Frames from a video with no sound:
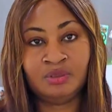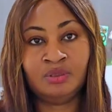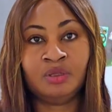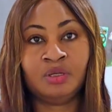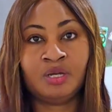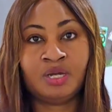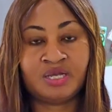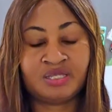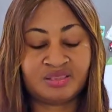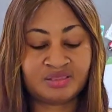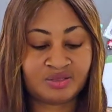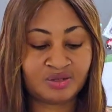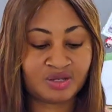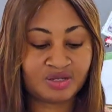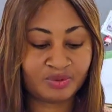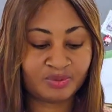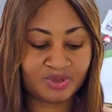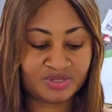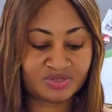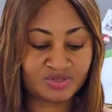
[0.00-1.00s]
I thought
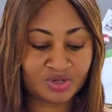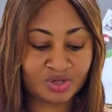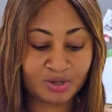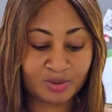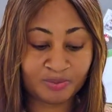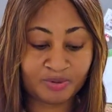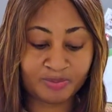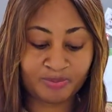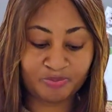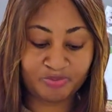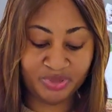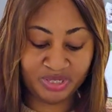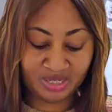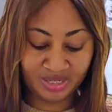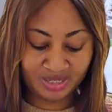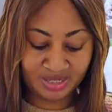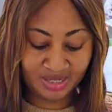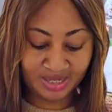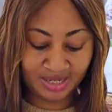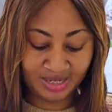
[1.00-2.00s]
it was going to be
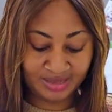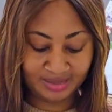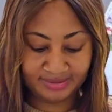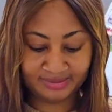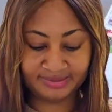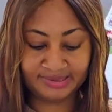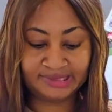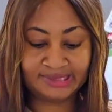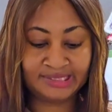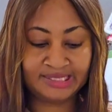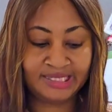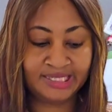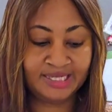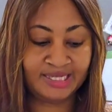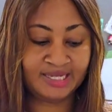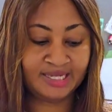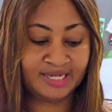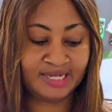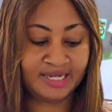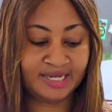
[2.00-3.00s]
bigger.
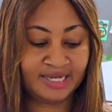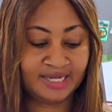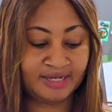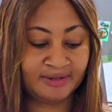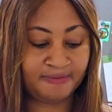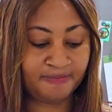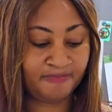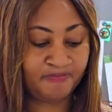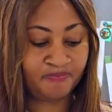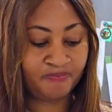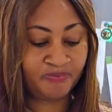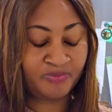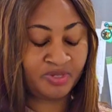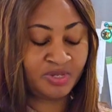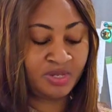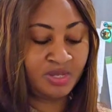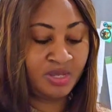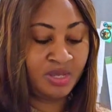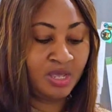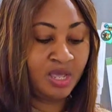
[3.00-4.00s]
Yeah.
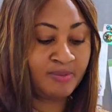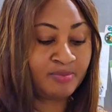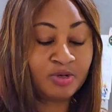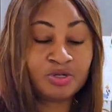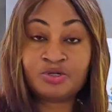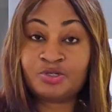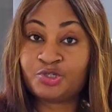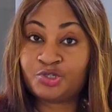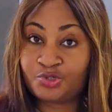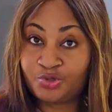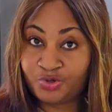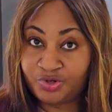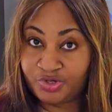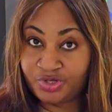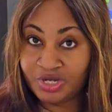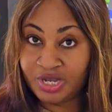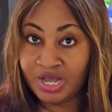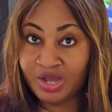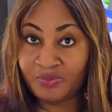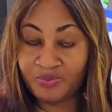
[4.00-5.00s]
I'm going to show
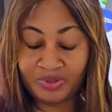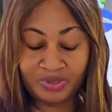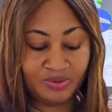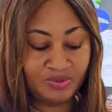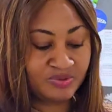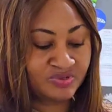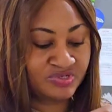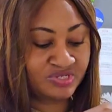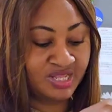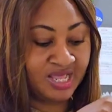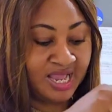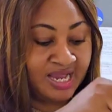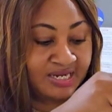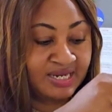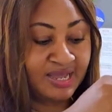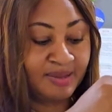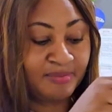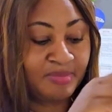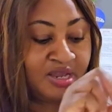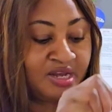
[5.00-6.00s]
you how it looks like.
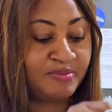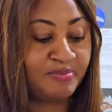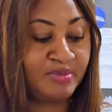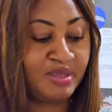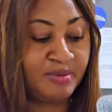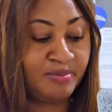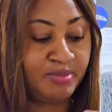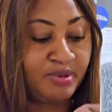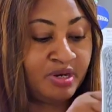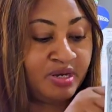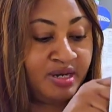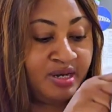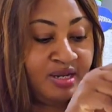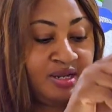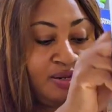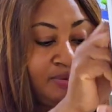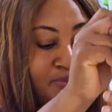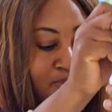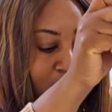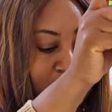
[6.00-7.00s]
That made me bought
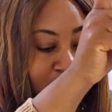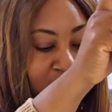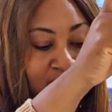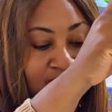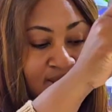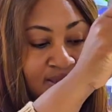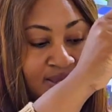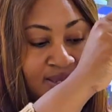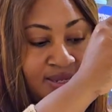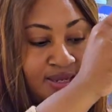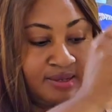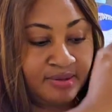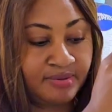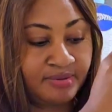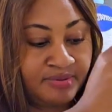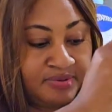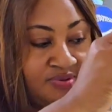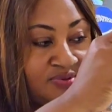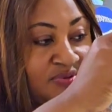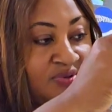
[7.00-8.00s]
it, but hey,
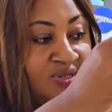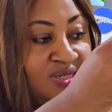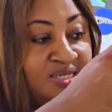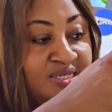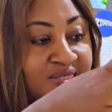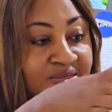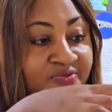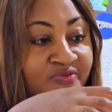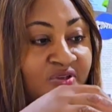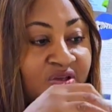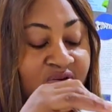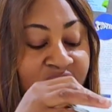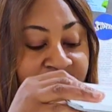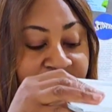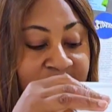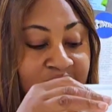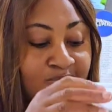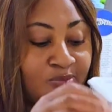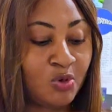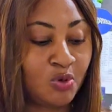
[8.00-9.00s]
it's very
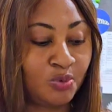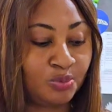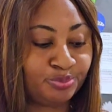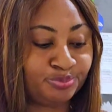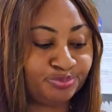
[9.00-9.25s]
small.